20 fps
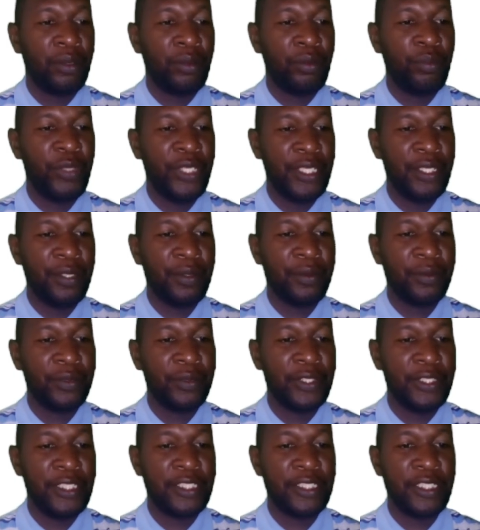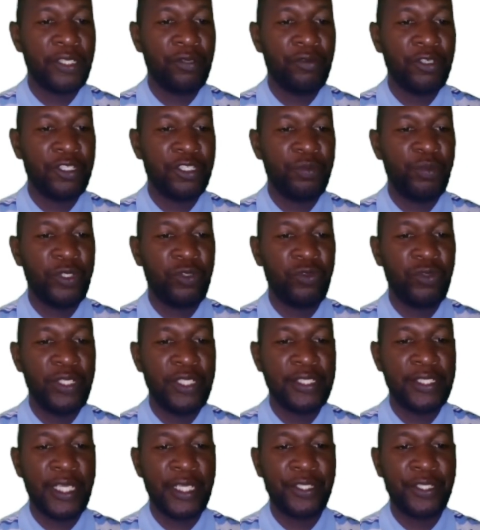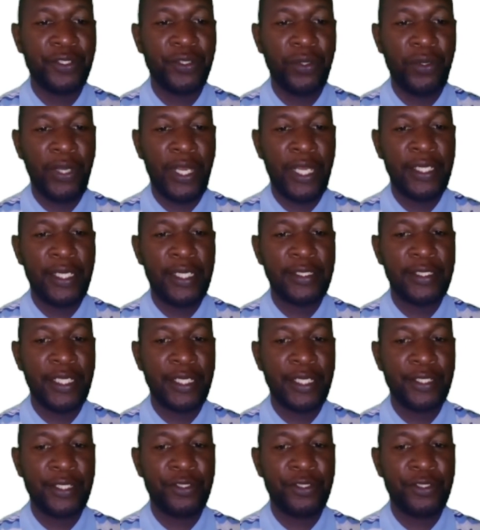B. Distinguish between sexual and asexual